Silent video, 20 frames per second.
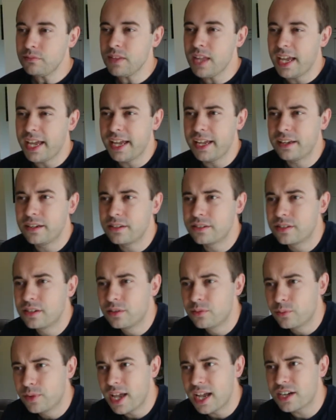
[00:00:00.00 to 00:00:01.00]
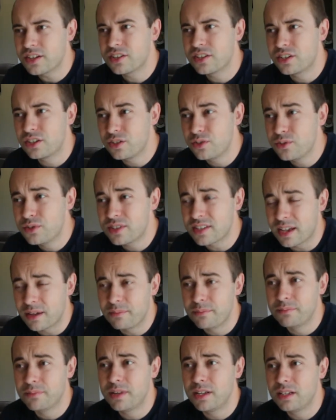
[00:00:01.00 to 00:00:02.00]
And we actually do
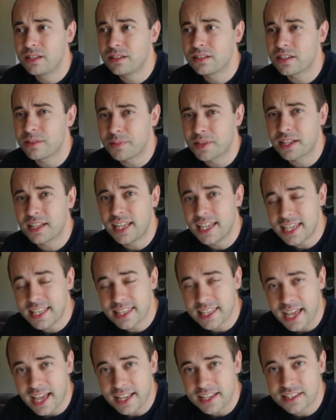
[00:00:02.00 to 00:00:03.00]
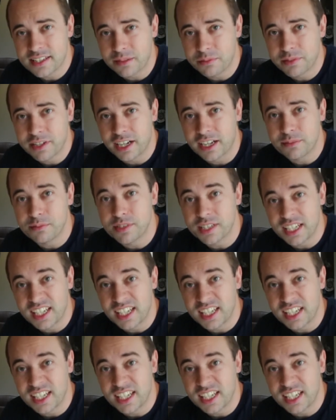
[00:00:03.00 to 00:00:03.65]
something like that sometimes